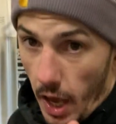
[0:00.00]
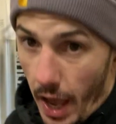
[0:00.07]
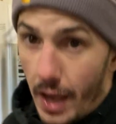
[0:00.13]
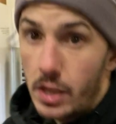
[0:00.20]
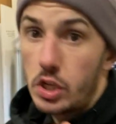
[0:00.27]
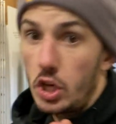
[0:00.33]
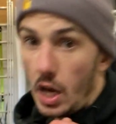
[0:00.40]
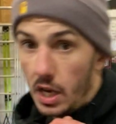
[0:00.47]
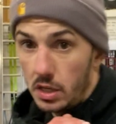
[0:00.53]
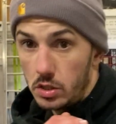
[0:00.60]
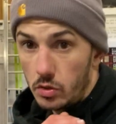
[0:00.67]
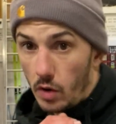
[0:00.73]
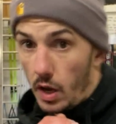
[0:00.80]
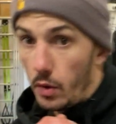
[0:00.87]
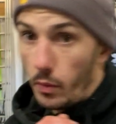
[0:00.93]
I change,
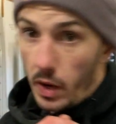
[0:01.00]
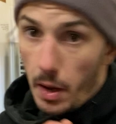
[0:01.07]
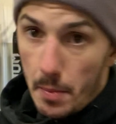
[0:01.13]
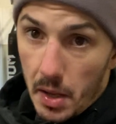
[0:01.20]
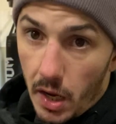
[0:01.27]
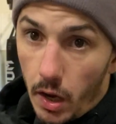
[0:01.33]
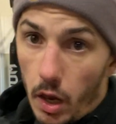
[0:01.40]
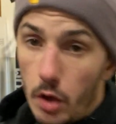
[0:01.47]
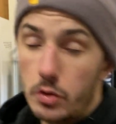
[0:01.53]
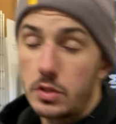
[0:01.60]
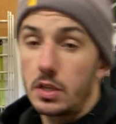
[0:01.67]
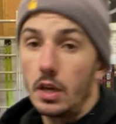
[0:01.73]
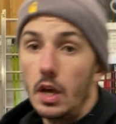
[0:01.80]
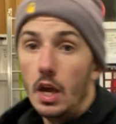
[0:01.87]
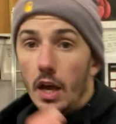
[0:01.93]
right? When I'm in
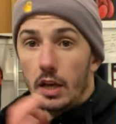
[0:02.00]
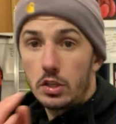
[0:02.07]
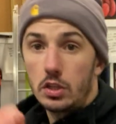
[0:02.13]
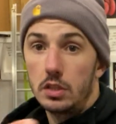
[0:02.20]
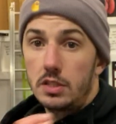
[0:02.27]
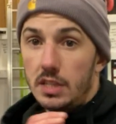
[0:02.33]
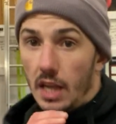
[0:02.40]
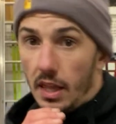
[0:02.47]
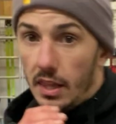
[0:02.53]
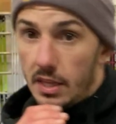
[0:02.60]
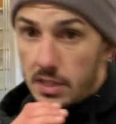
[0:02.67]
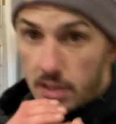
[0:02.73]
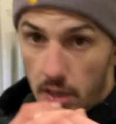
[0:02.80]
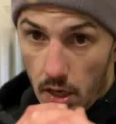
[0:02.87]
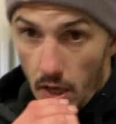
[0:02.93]
close, I should say
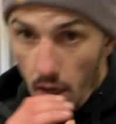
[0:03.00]
this,